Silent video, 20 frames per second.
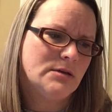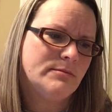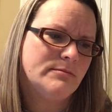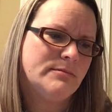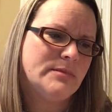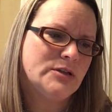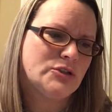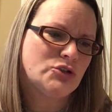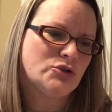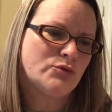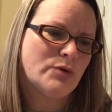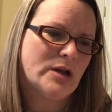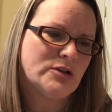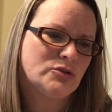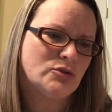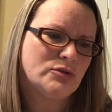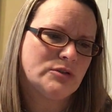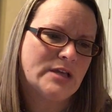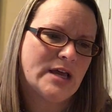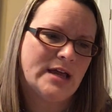Mr.
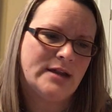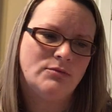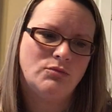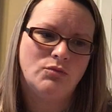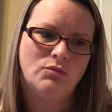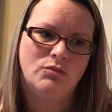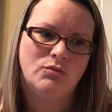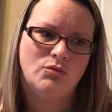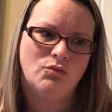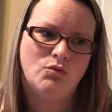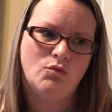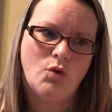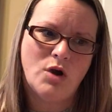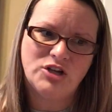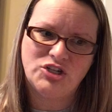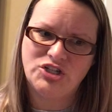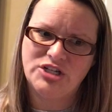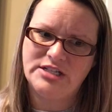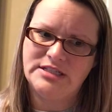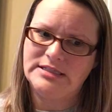Russell said,
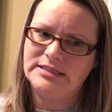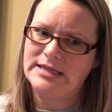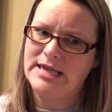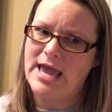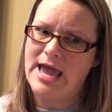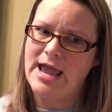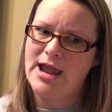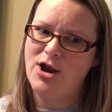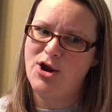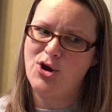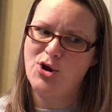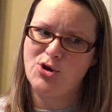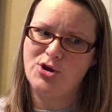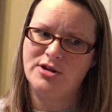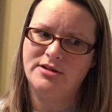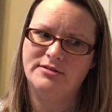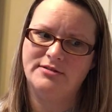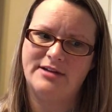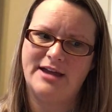"Was she scared?"